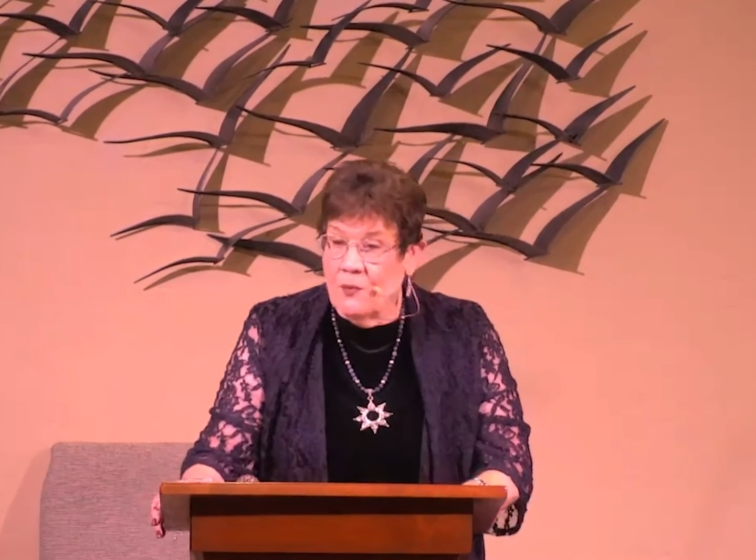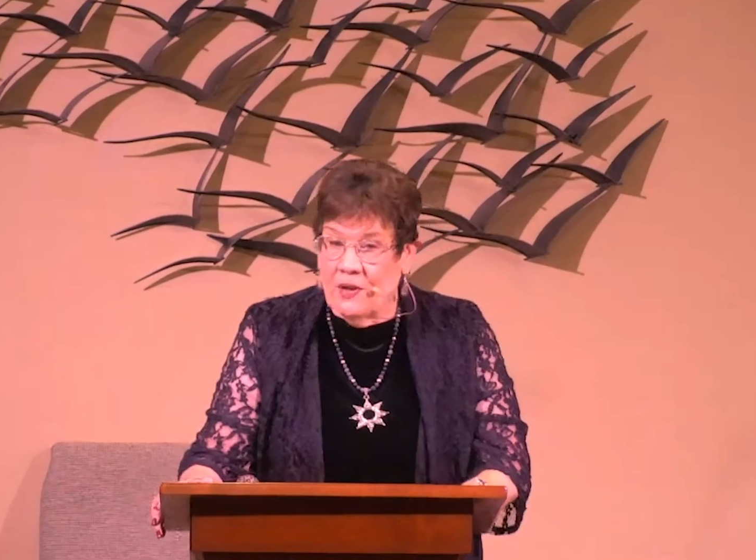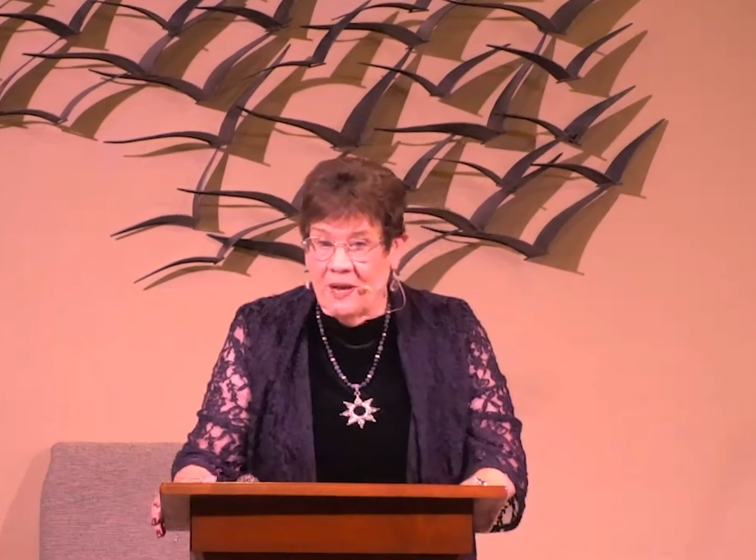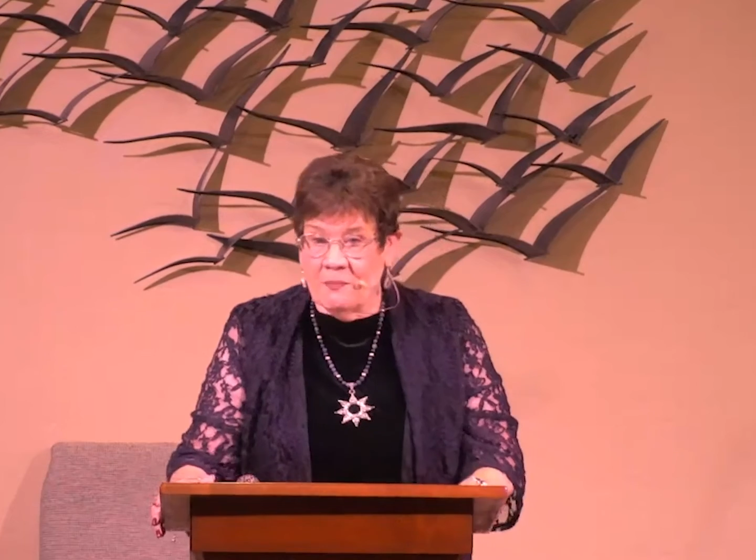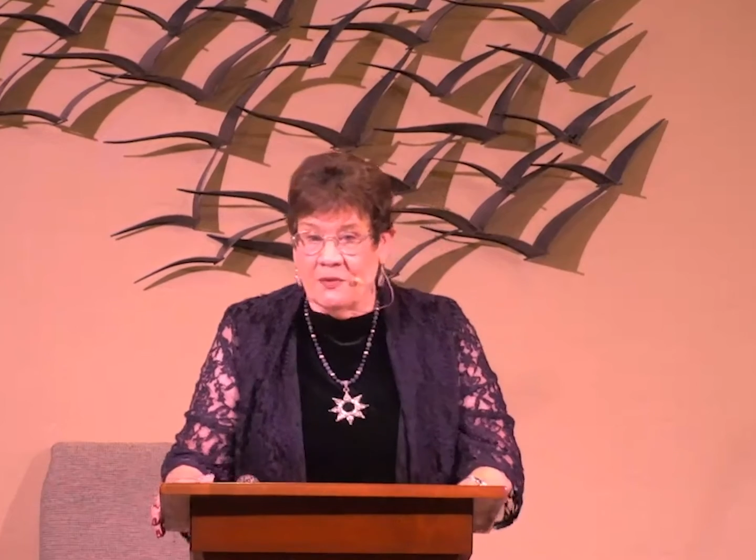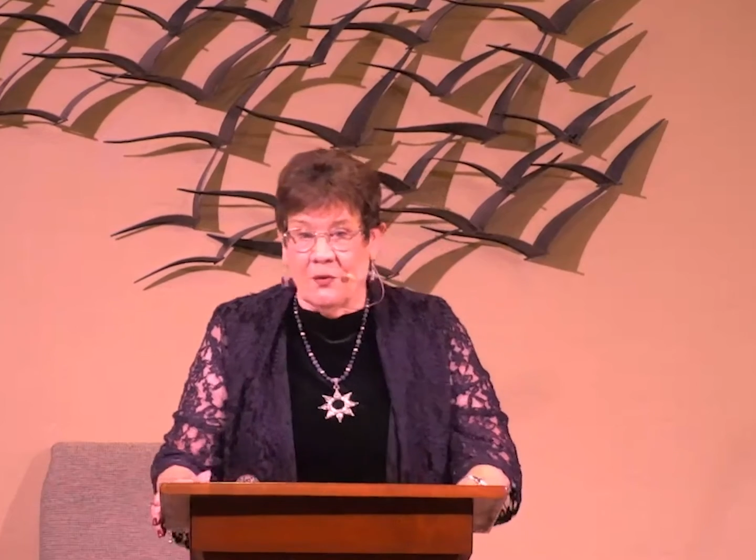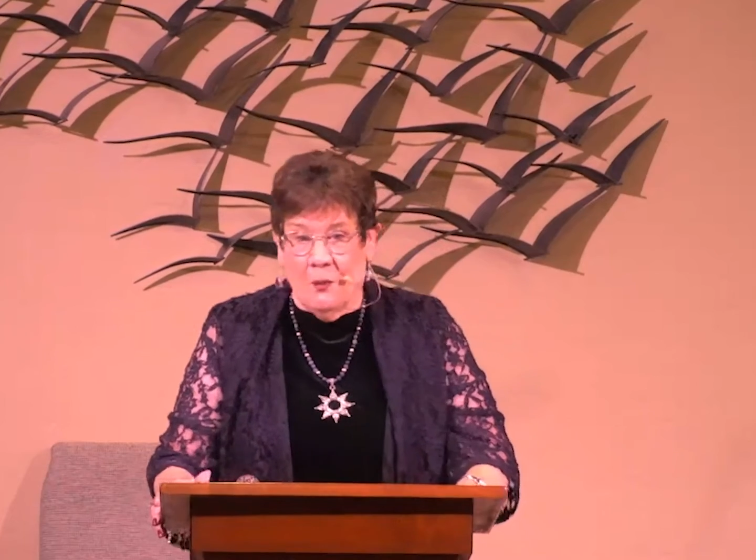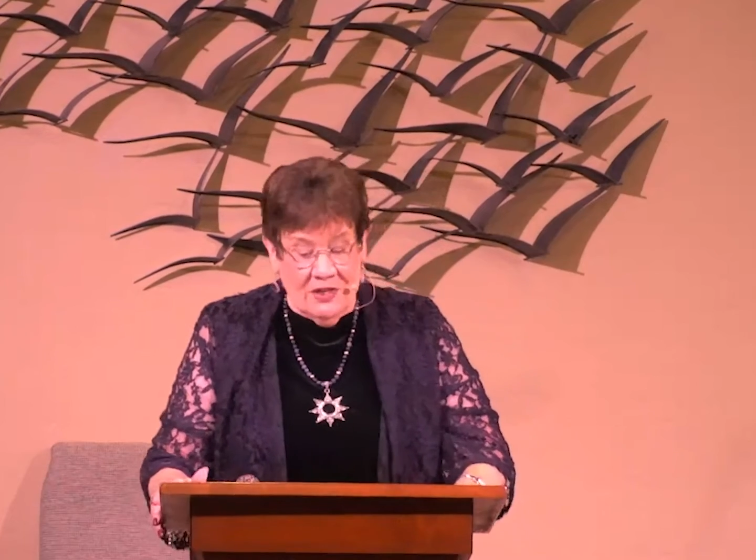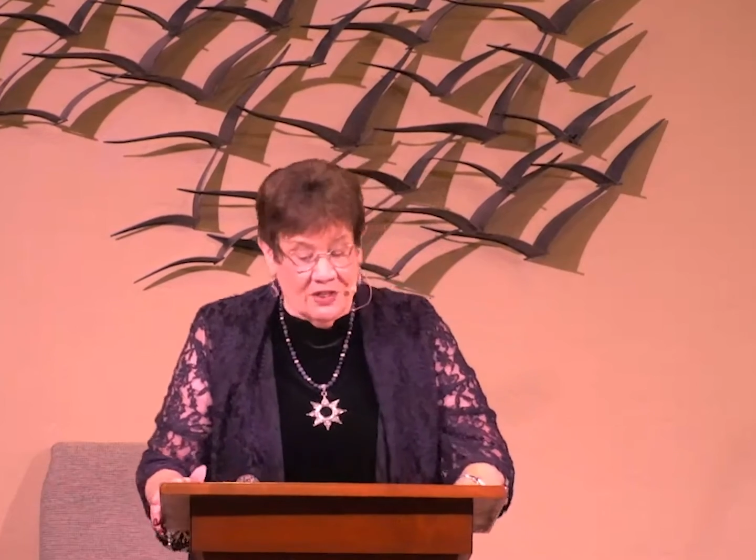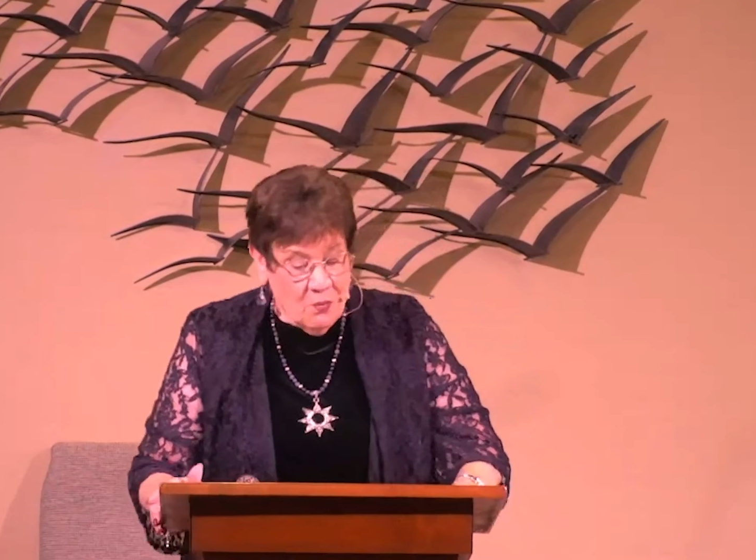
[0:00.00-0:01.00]
well, I'm
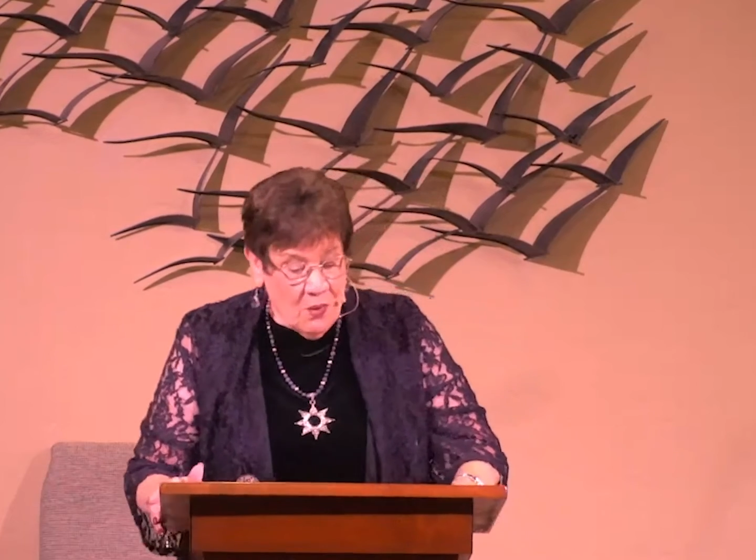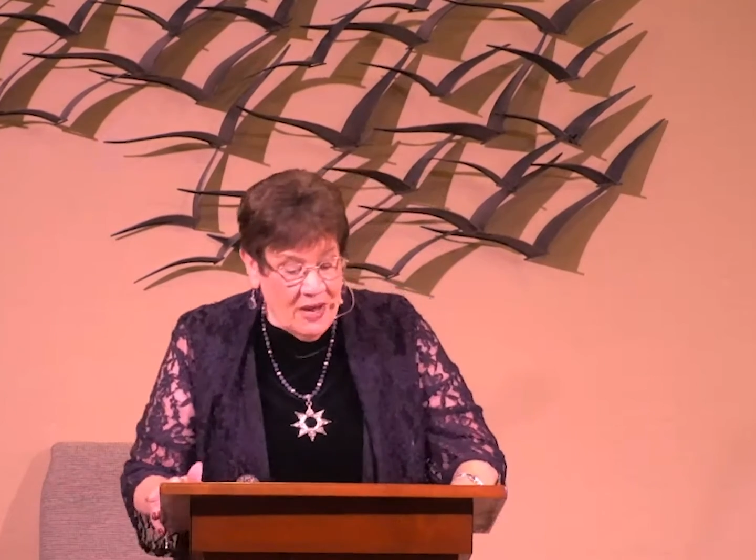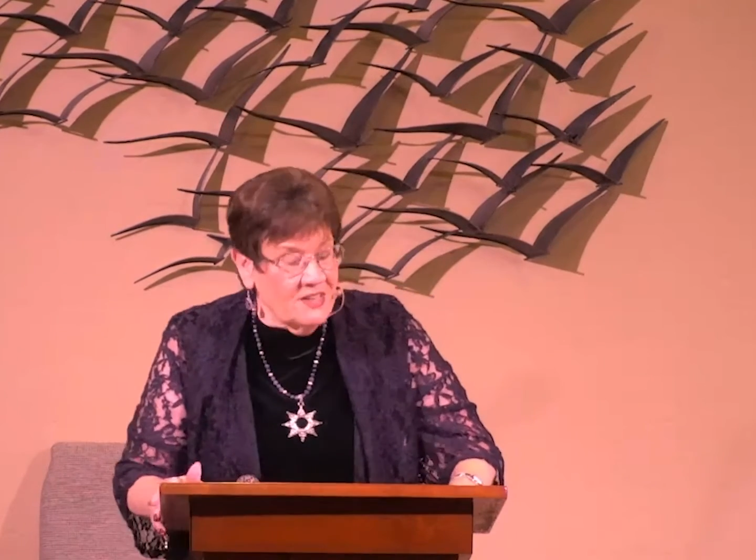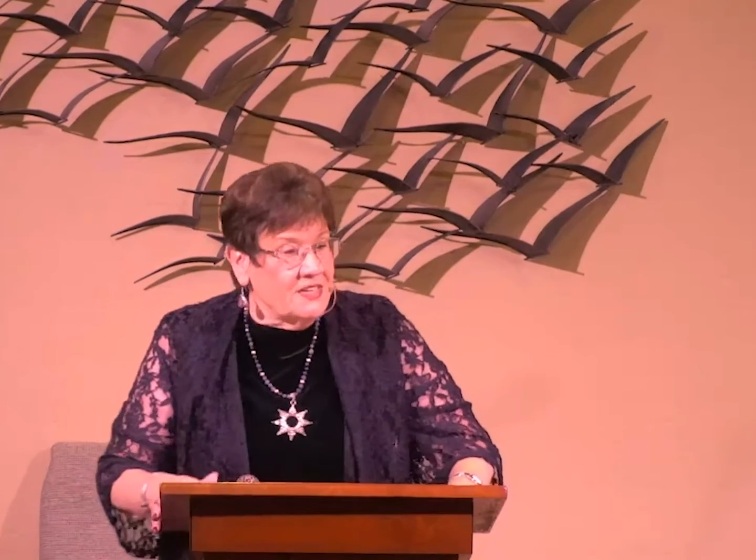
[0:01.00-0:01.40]
going to wait